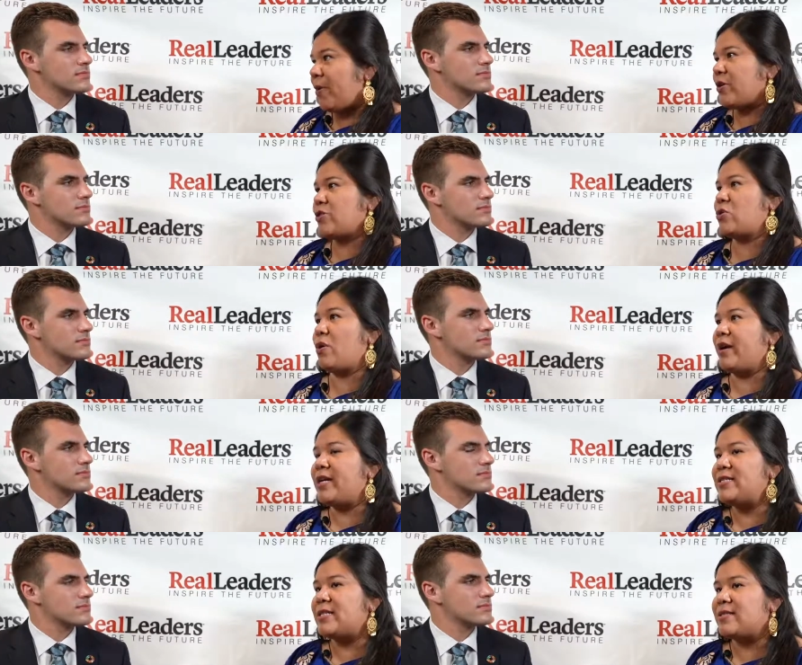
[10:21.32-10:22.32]
Speaker 1: our
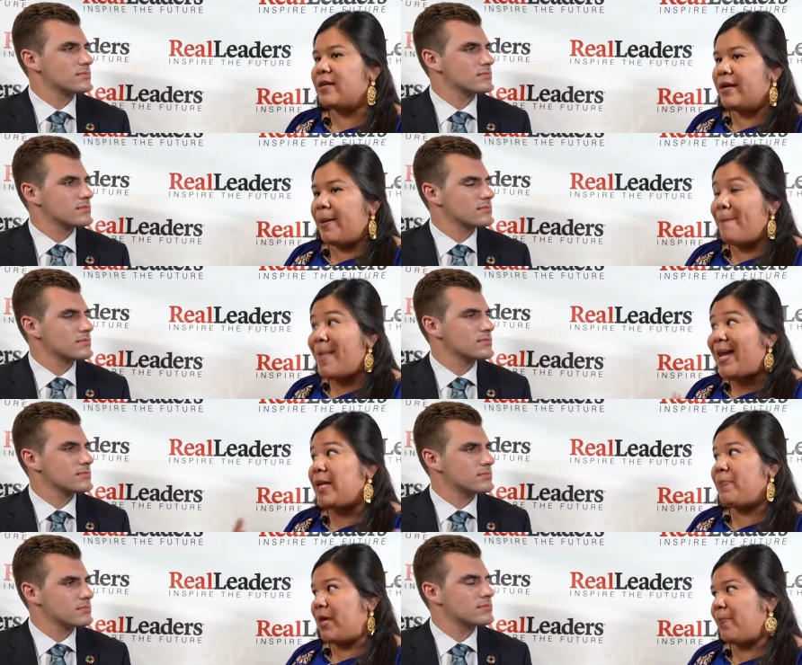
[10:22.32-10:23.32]
stories. It's many
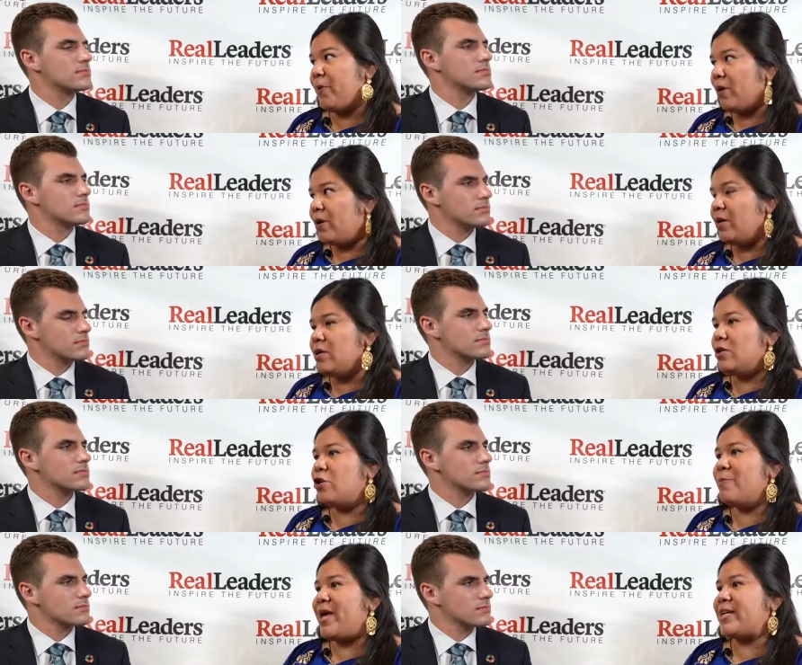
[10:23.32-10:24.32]
people
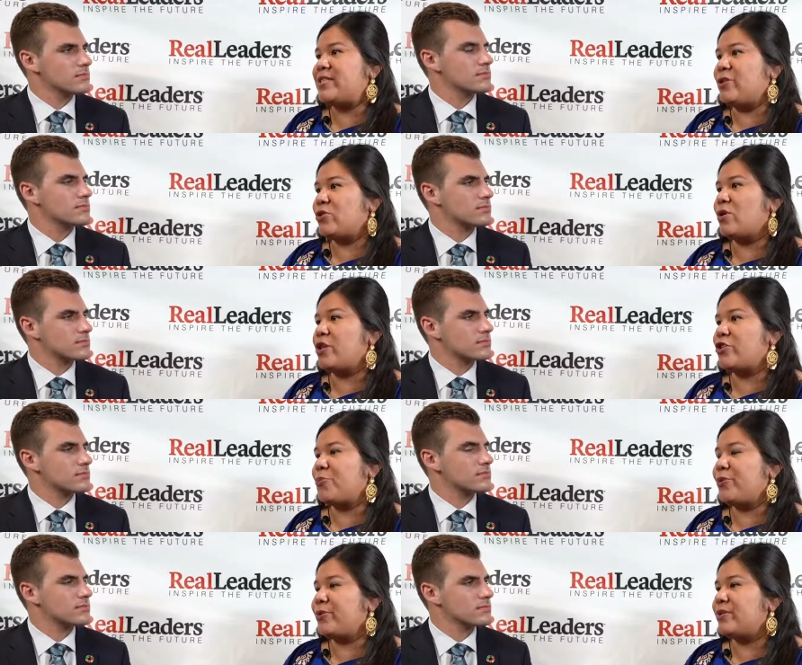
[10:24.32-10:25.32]
who make social
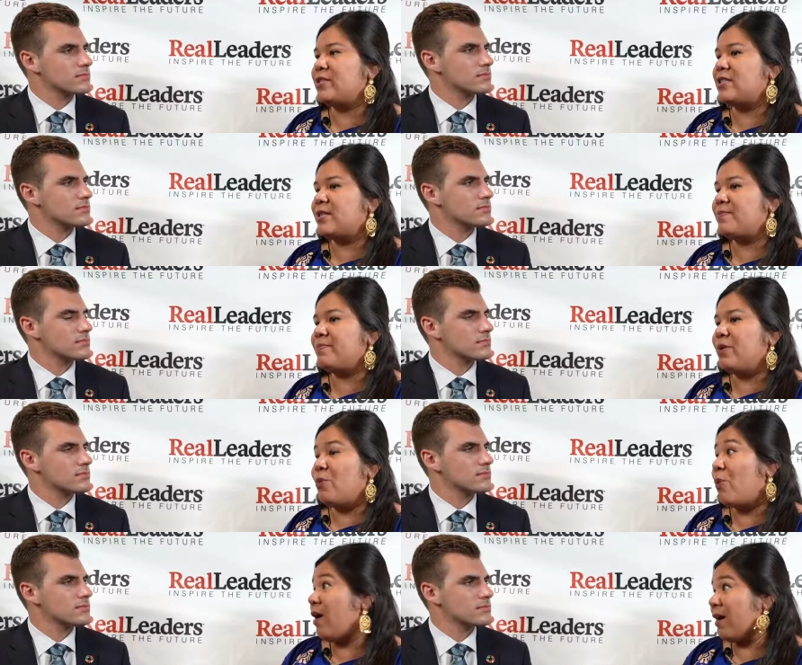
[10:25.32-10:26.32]
entrepreneurship
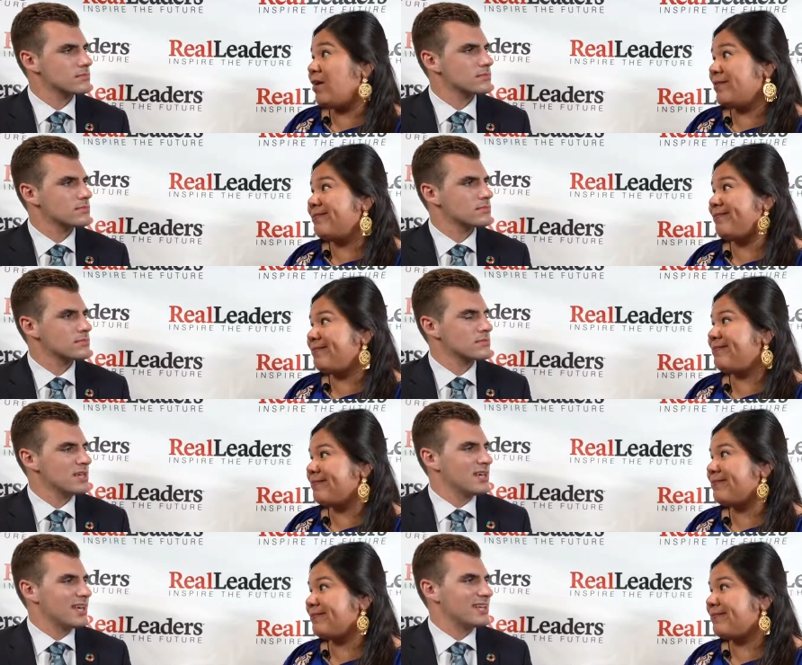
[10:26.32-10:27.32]
work.
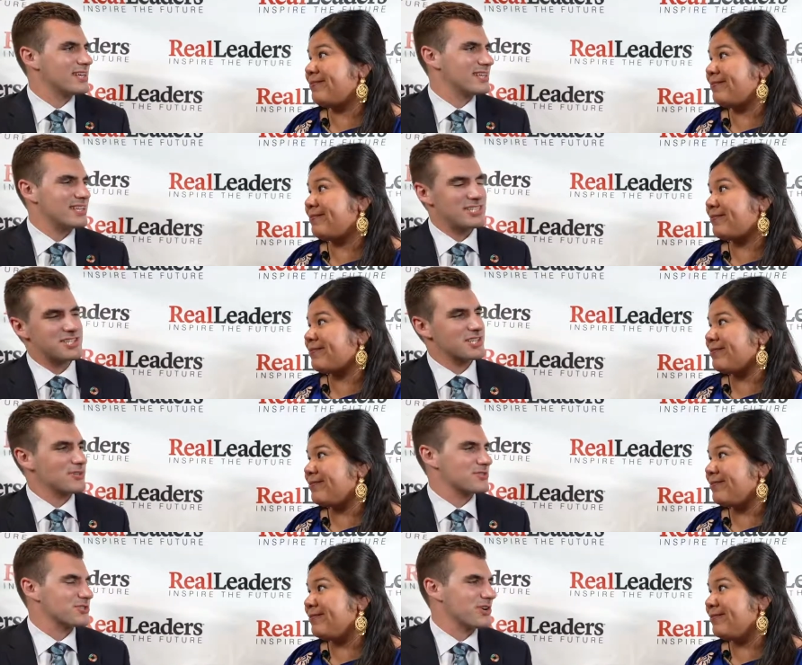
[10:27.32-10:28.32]
Speaker 2: And, and that just
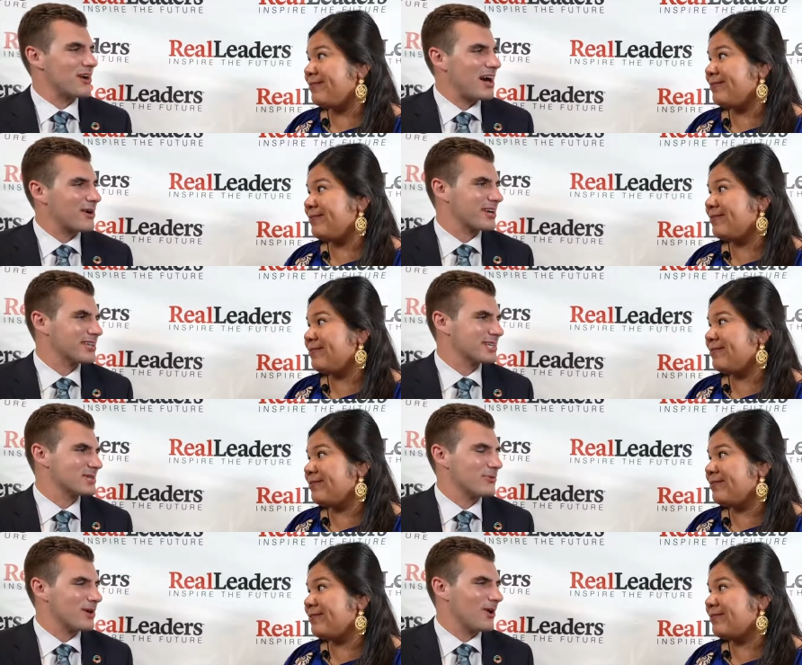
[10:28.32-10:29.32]
goes to show how
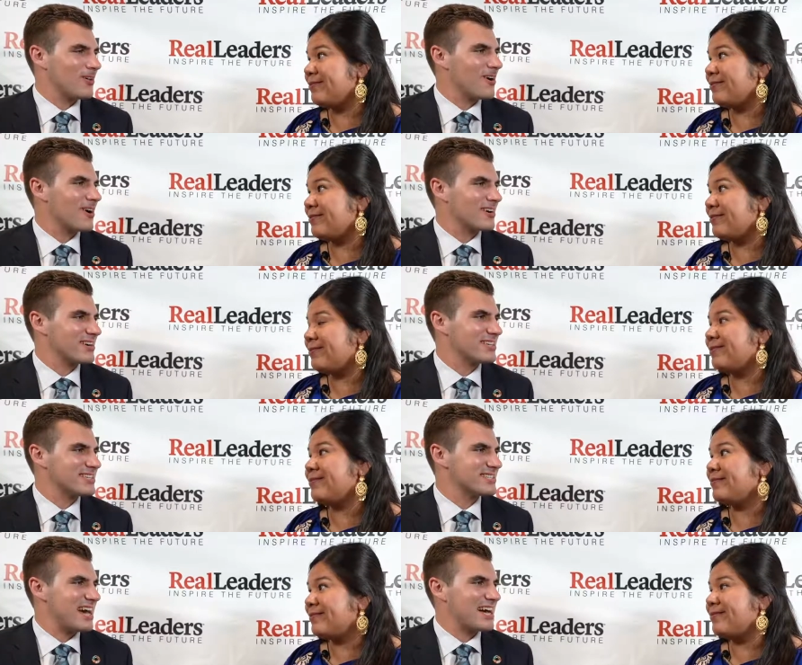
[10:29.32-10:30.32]
connected we all are in
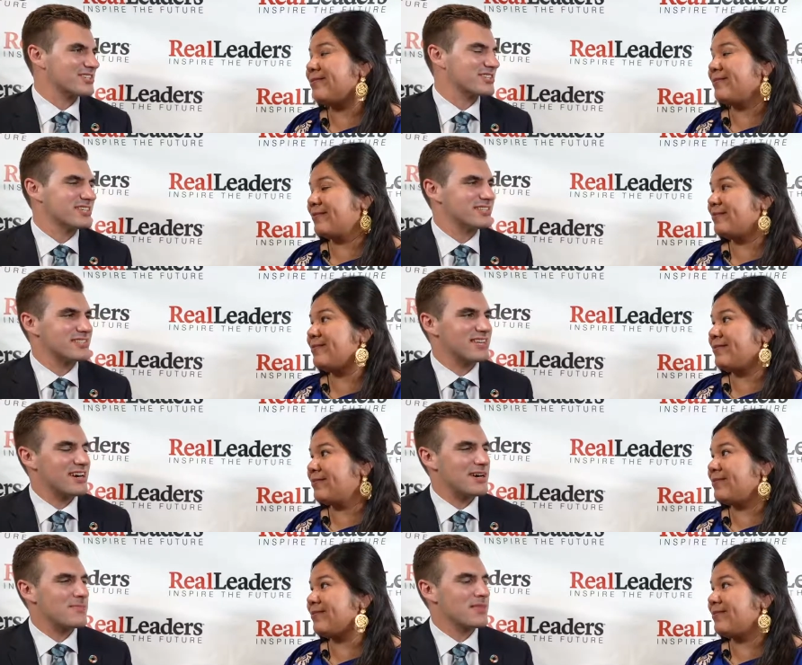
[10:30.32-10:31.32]
these actions.
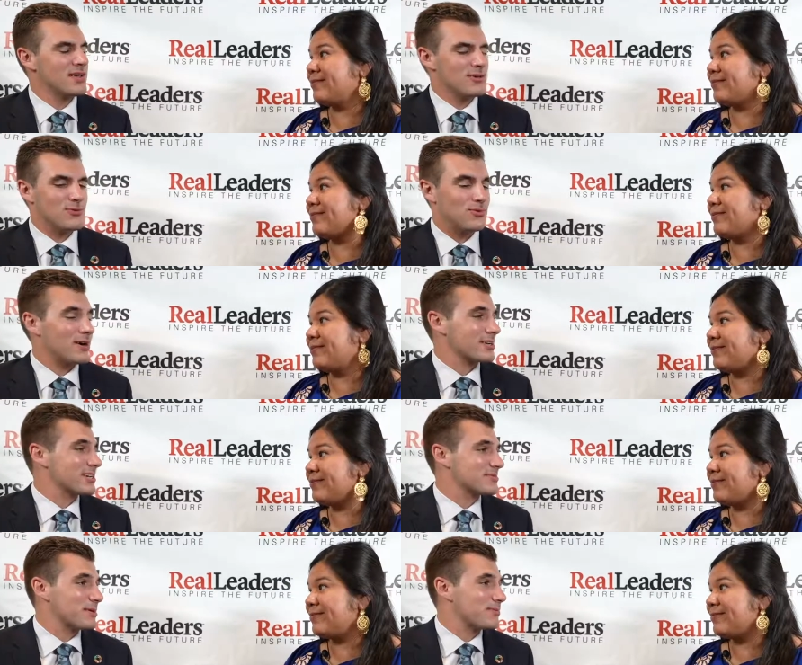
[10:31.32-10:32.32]
Uh, well, Monica,
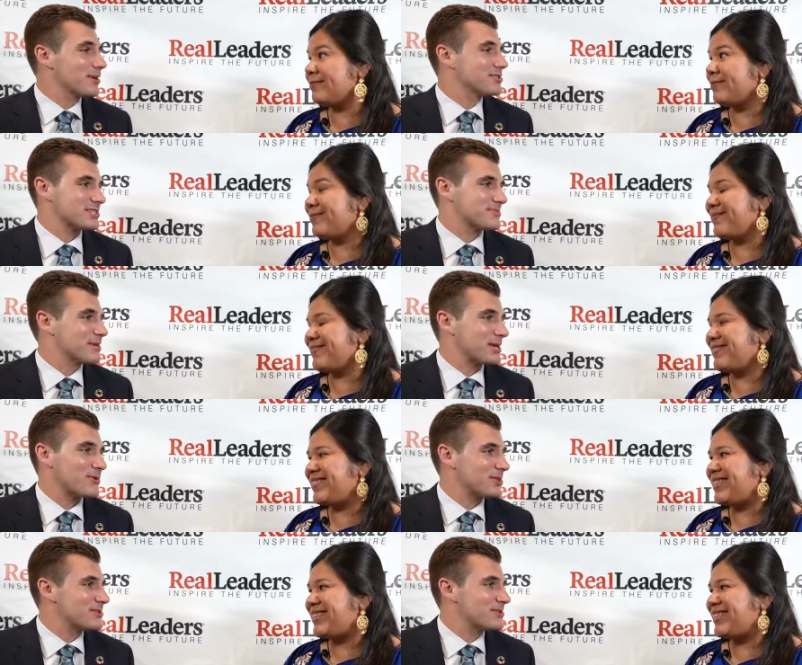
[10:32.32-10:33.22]
it's been a pleasure speaking with